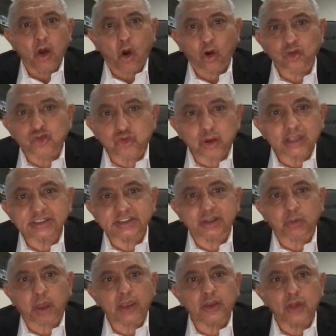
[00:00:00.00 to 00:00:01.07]
or dress the
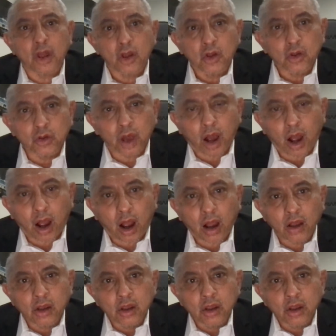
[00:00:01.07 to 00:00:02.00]
way uh,